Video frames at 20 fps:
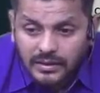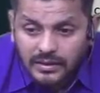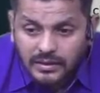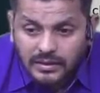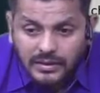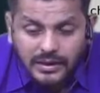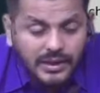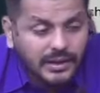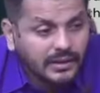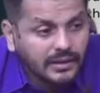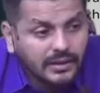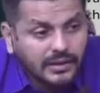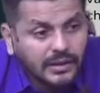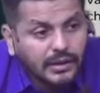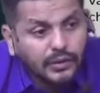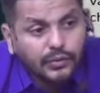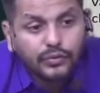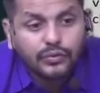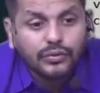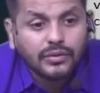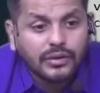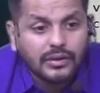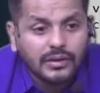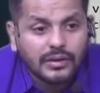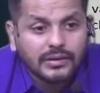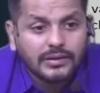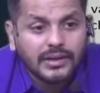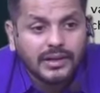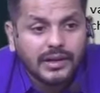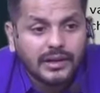Right?
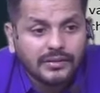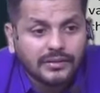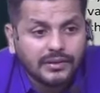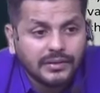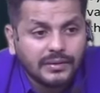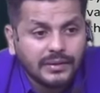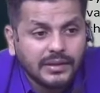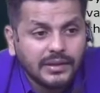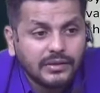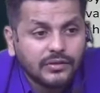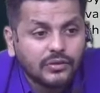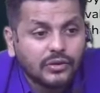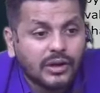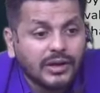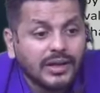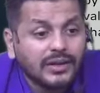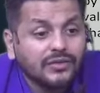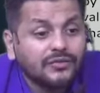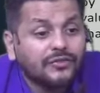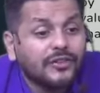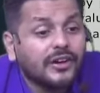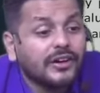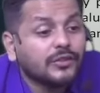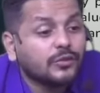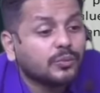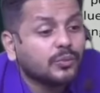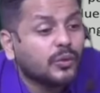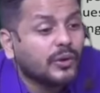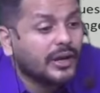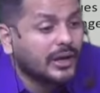There are certain things called as first
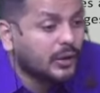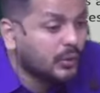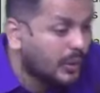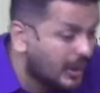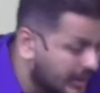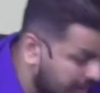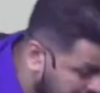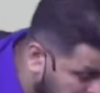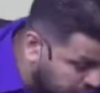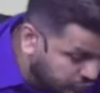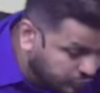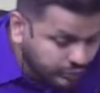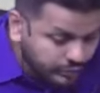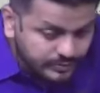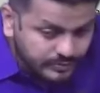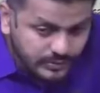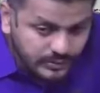mover advantage.